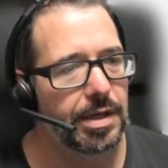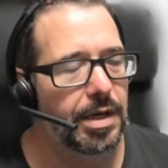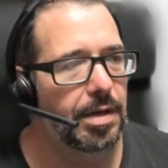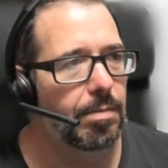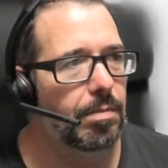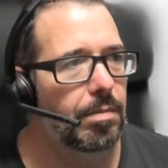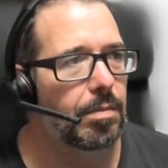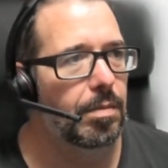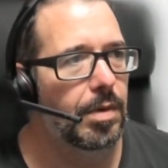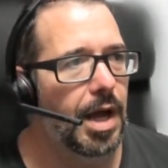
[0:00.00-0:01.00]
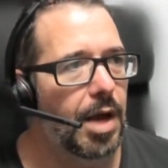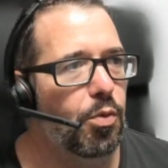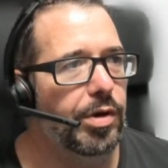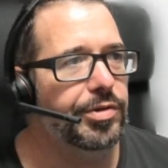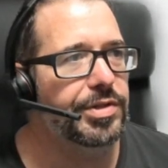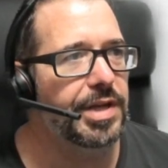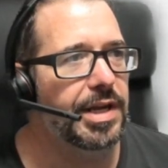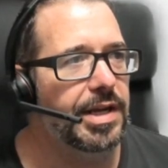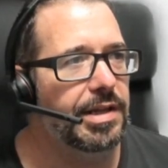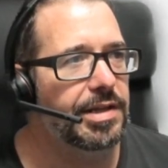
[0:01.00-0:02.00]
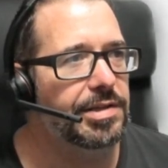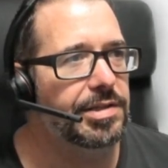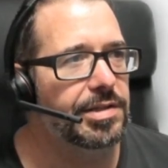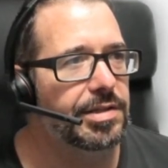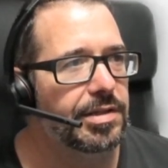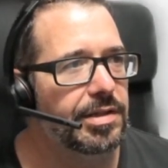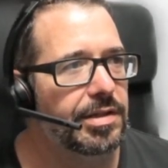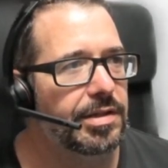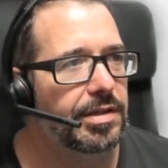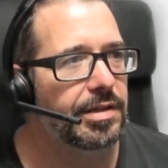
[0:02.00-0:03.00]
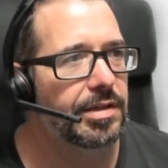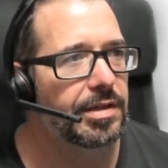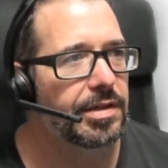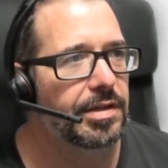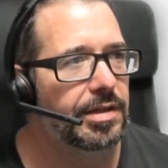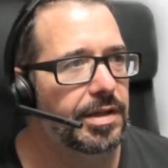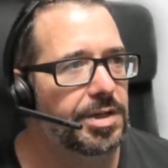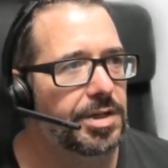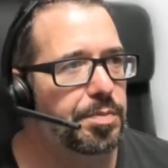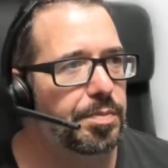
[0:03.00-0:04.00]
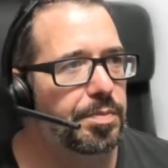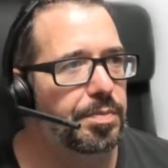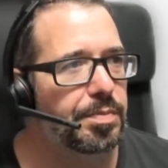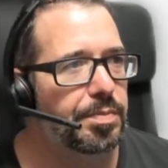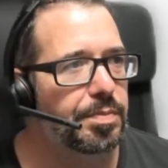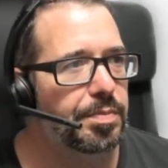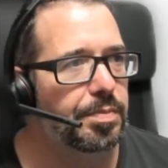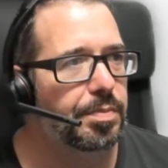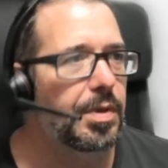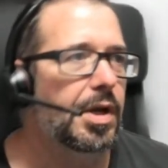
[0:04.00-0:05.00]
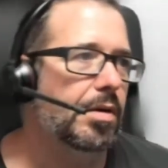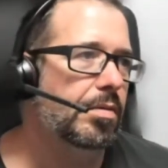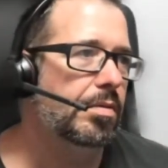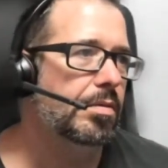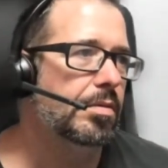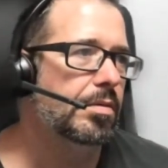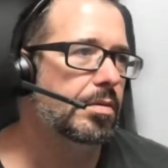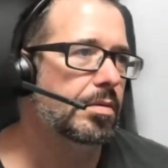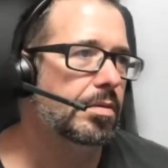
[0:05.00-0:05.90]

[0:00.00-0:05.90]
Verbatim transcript: um i will say this but you're not moving much no that's what it's for